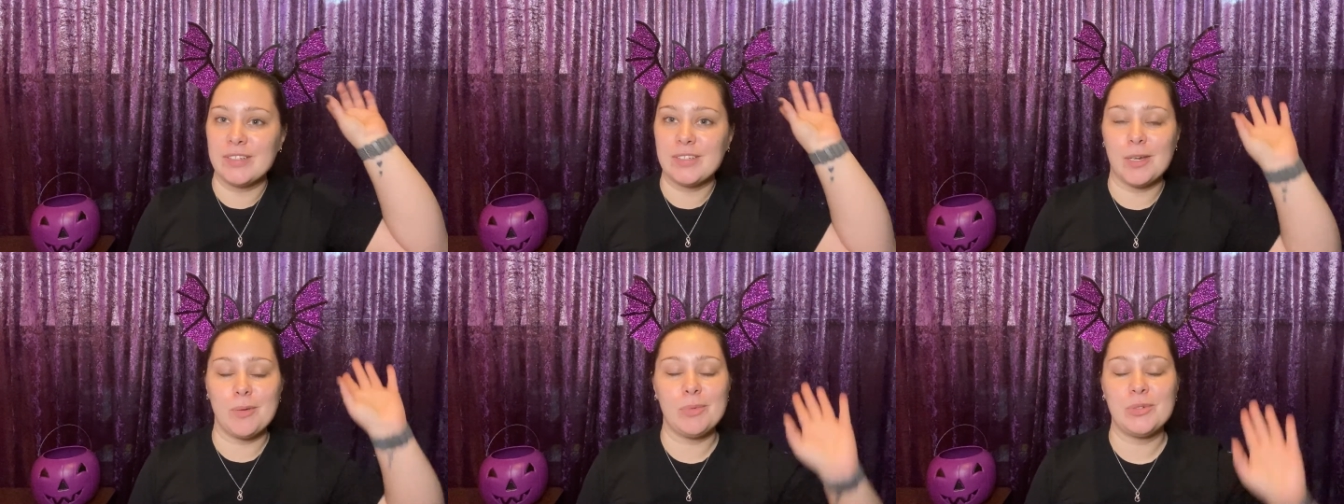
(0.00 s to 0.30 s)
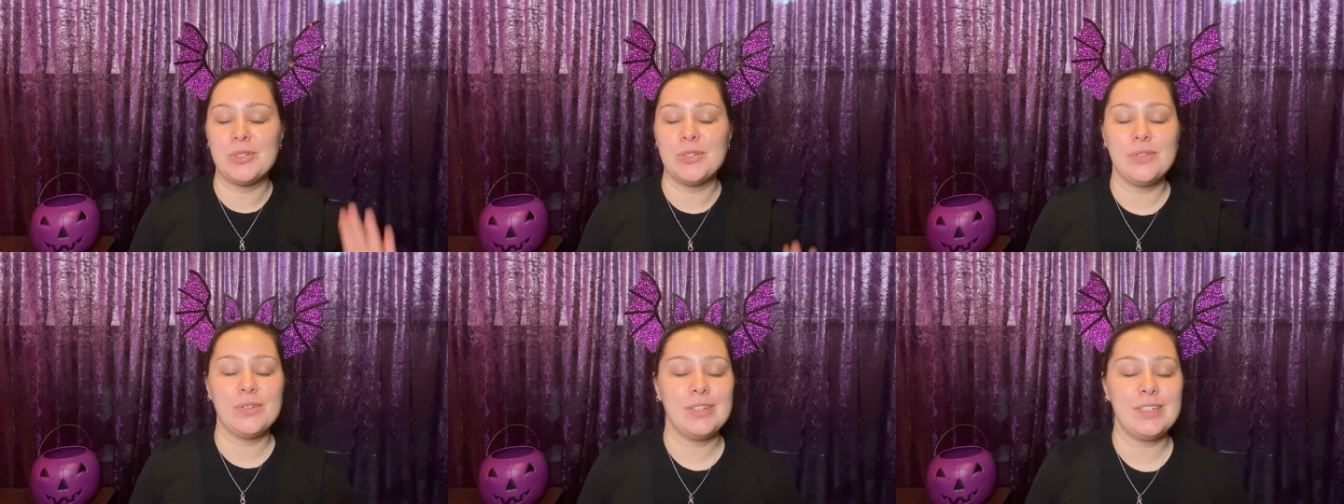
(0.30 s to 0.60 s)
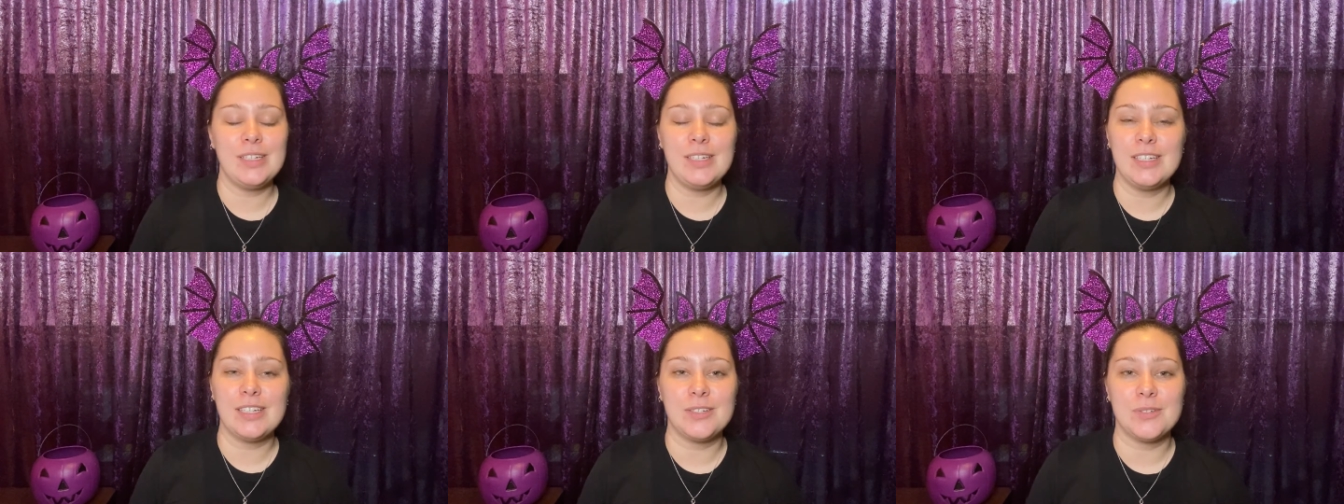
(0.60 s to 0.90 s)

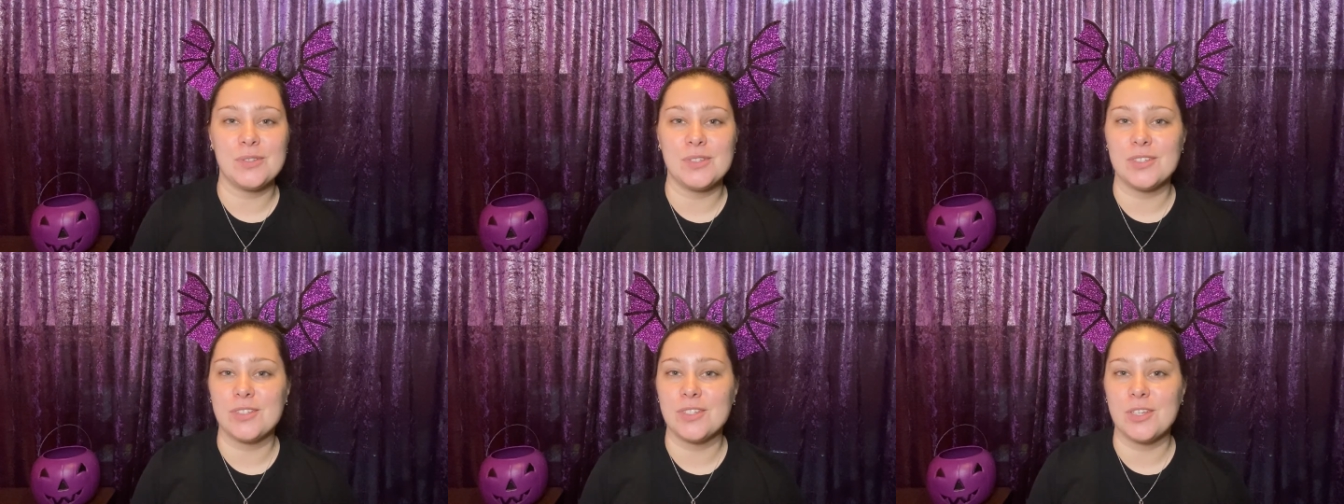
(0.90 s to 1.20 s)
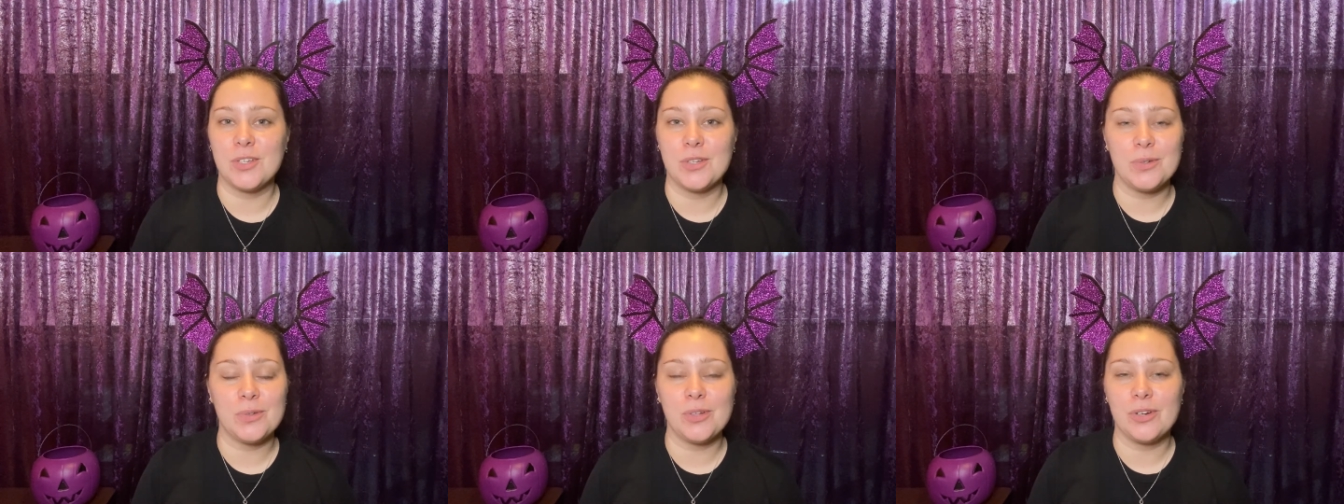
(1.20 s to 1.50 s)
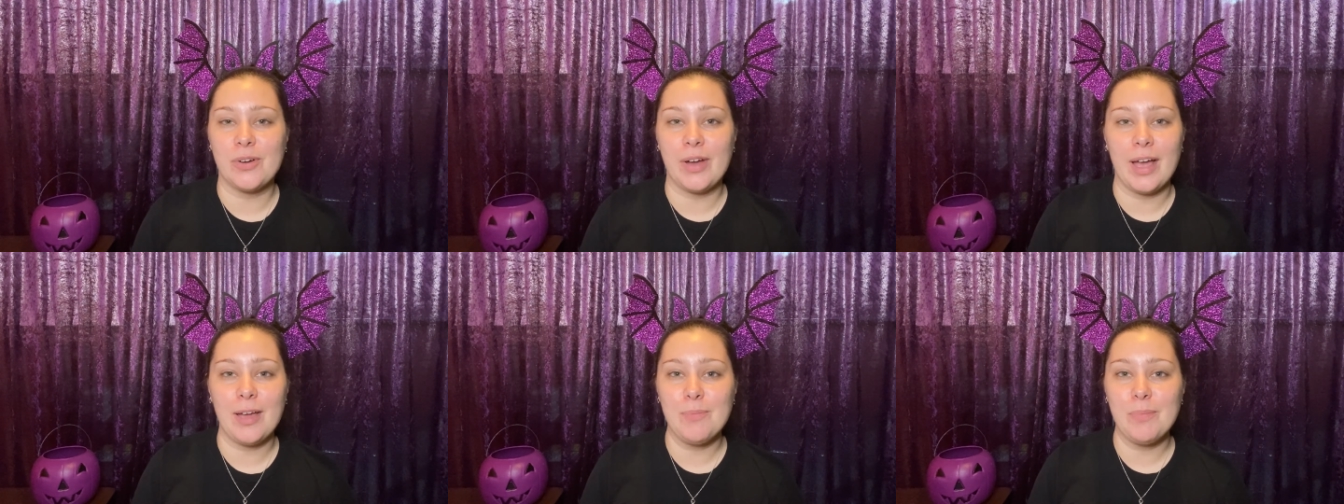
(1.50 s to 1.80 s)
opportunity to use this cute little
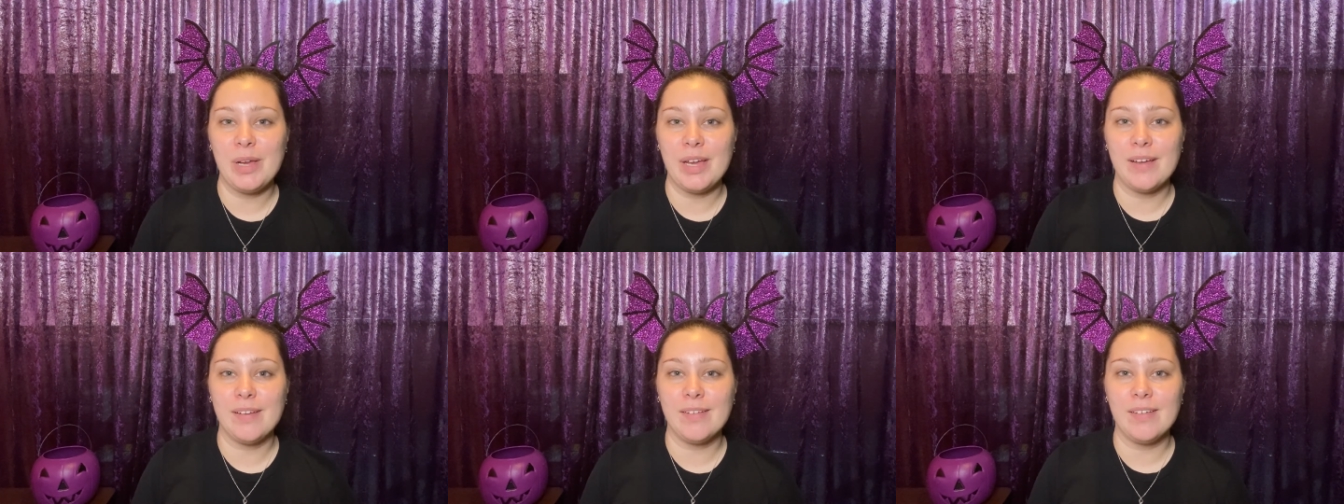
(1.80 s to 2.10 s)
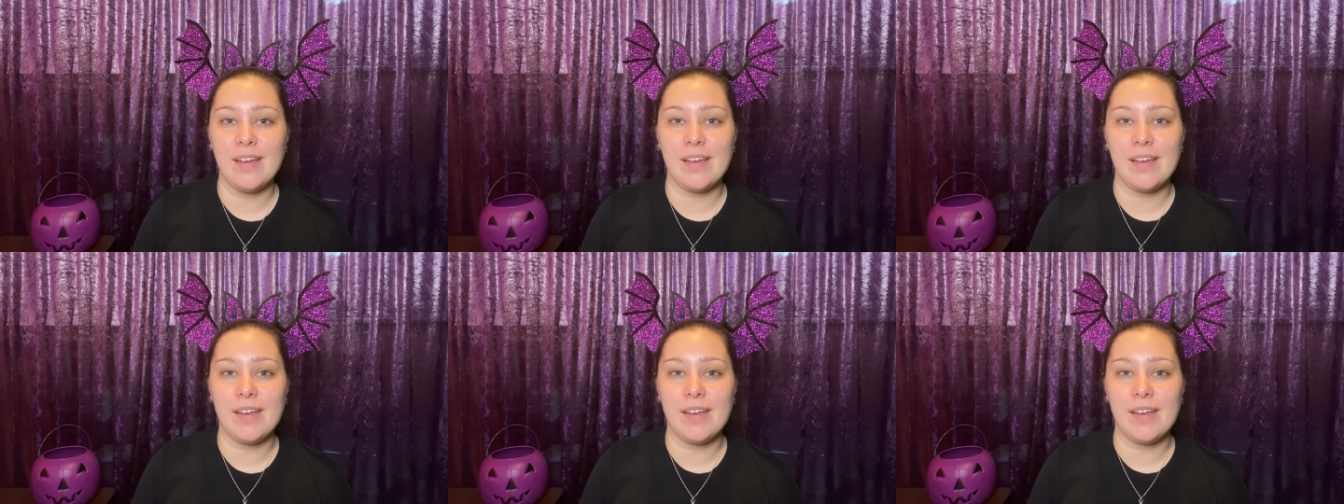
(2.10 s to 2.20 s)
headband